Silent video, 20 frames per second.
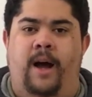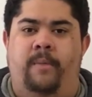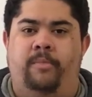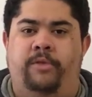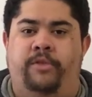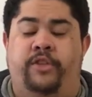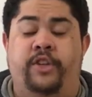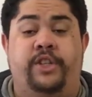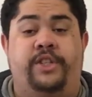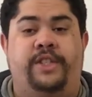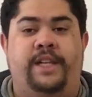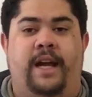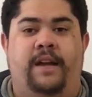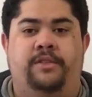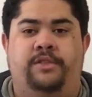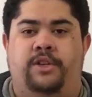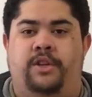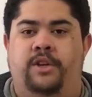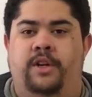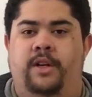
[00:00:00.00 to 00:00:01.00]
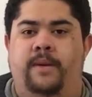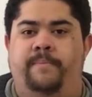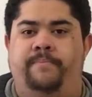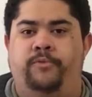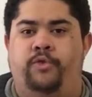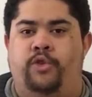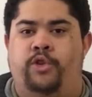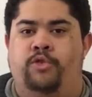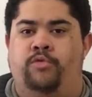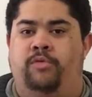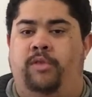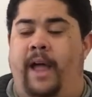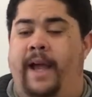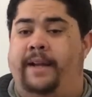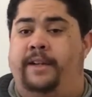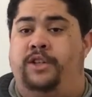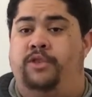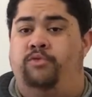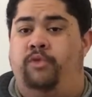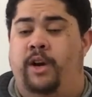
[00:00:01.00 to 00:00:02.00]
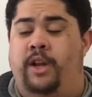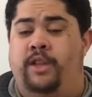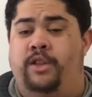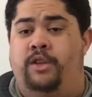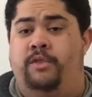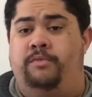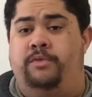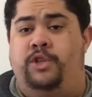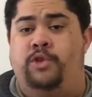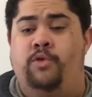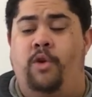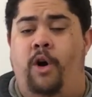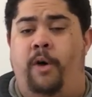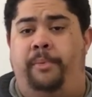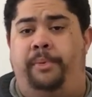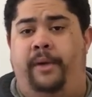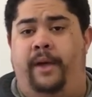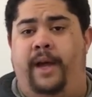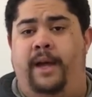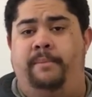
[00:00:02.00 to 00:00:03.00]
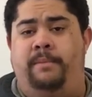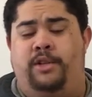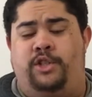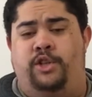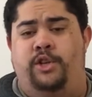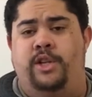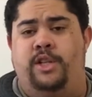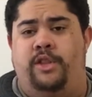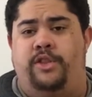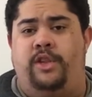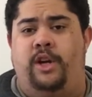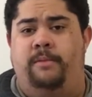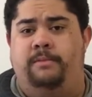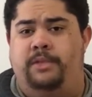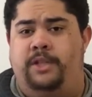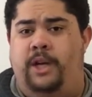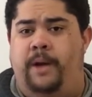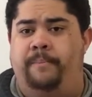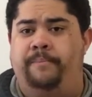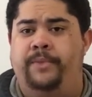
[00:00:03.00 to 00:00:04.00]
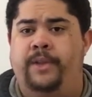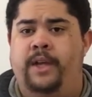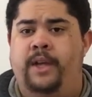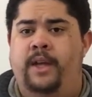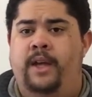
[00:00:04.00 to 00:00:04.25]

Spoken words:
If this sounds good, or you like running the duo play, make sure you hit the thumbs up.